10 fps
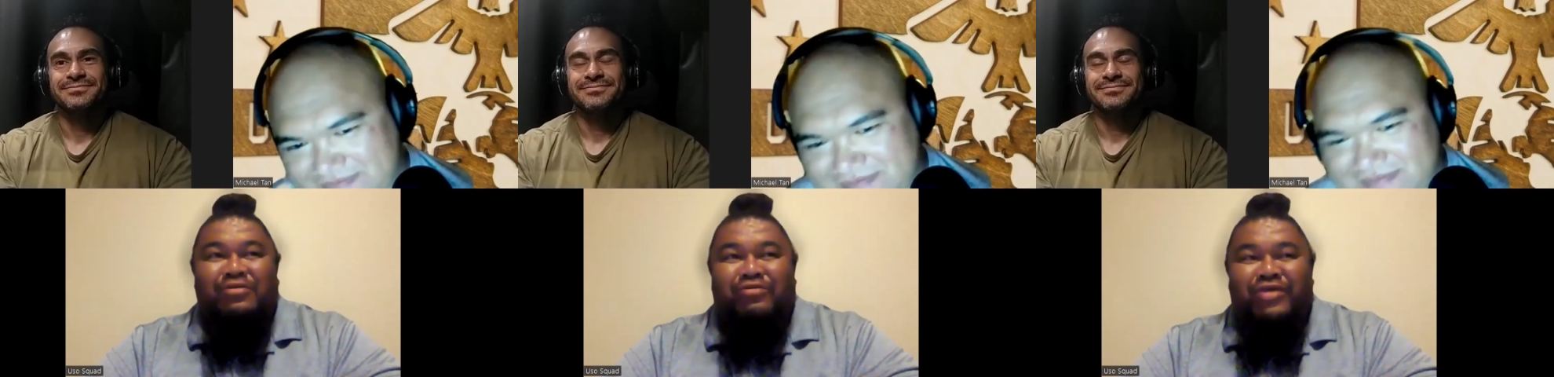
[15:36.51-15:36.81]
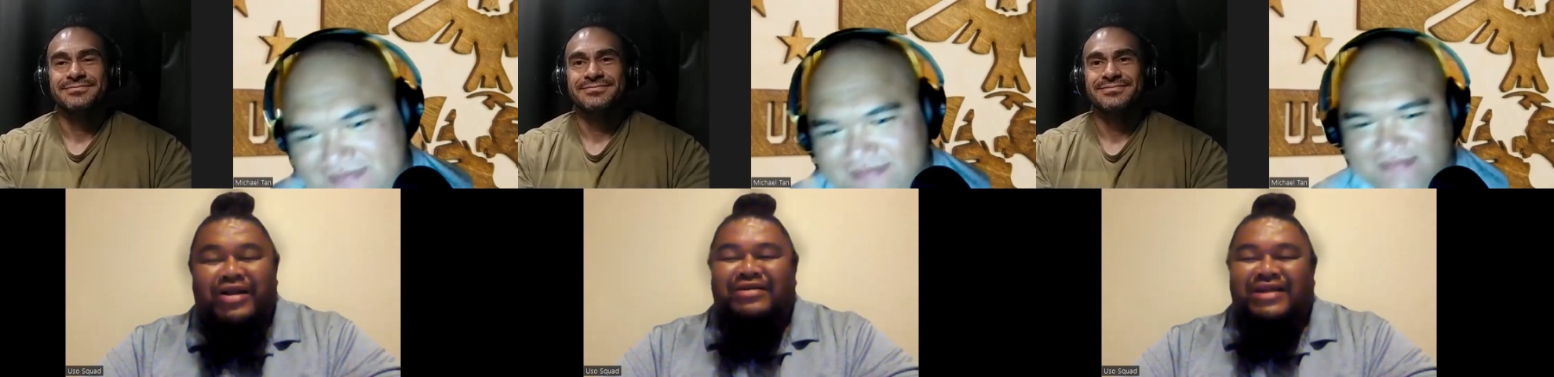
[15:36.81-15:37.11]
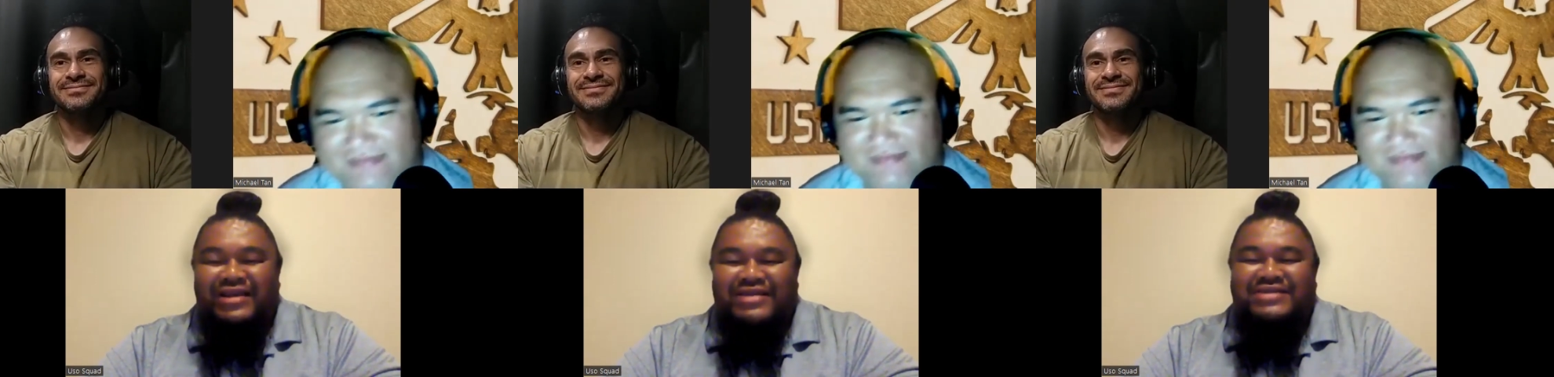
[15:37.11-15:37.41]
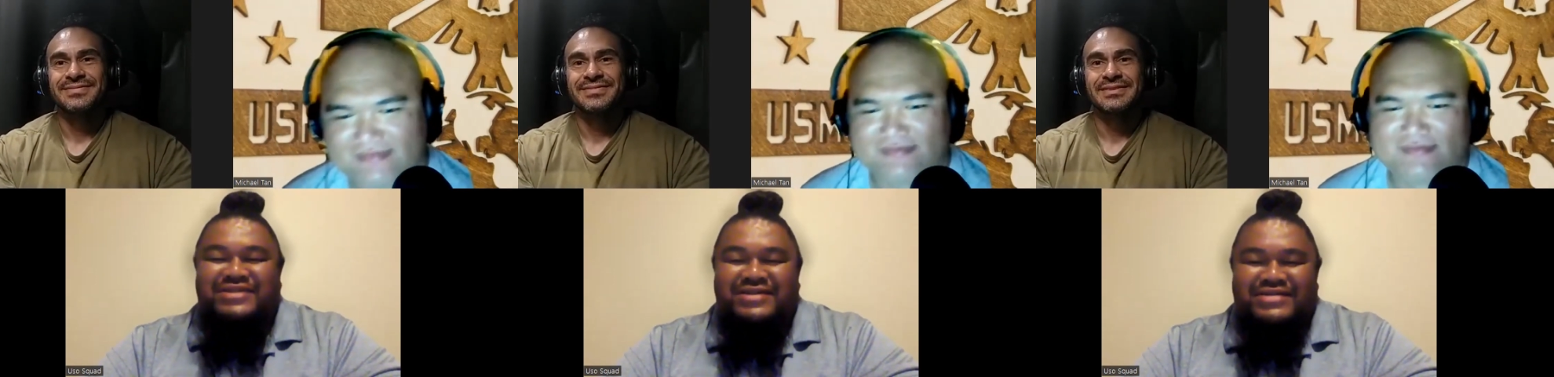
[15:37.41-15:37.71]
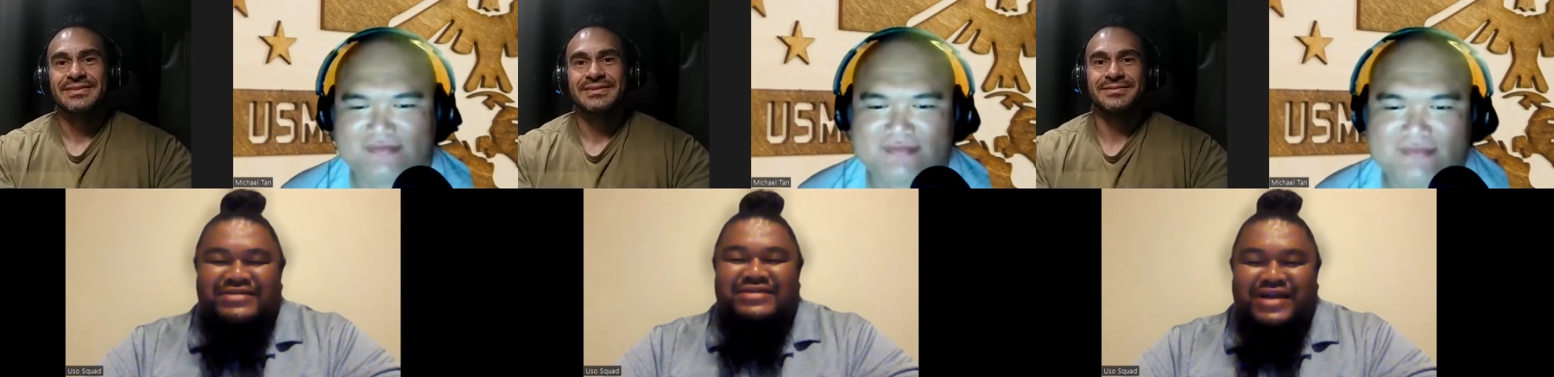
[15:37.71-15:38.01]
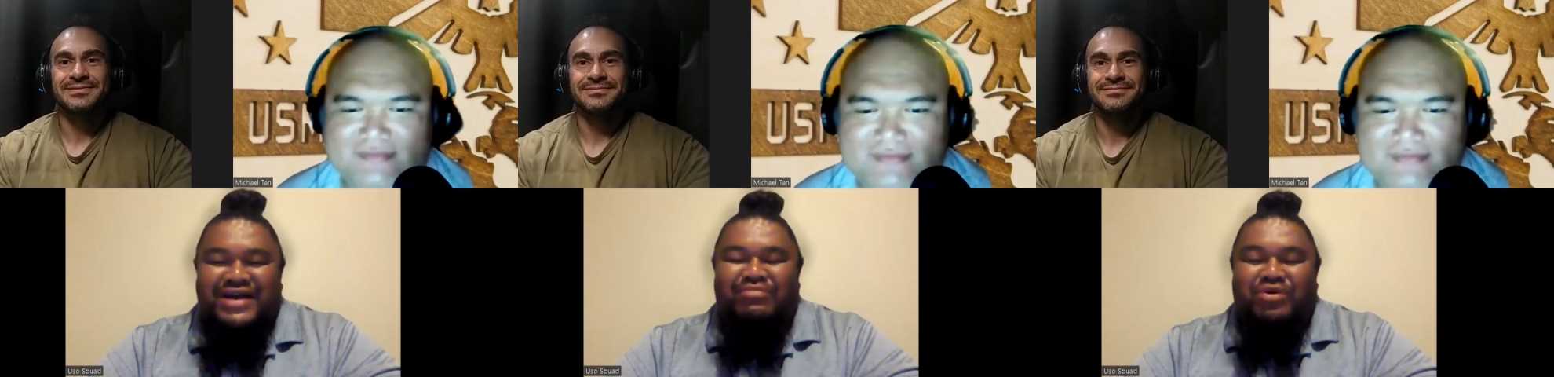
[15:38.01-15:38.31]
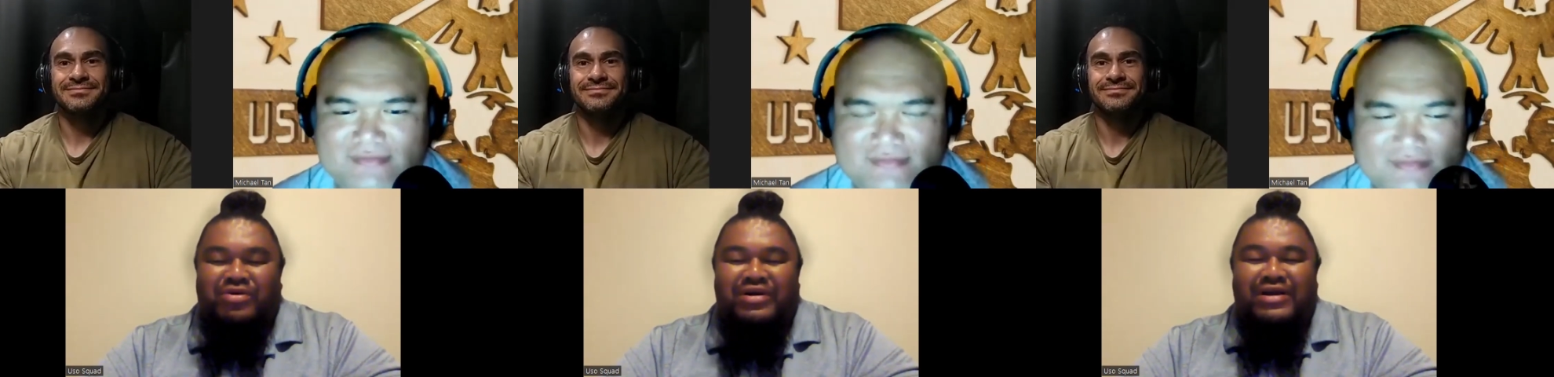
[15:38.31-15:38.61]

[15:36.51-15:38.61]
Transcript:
Speaker 1: rare delicacies in Samoa,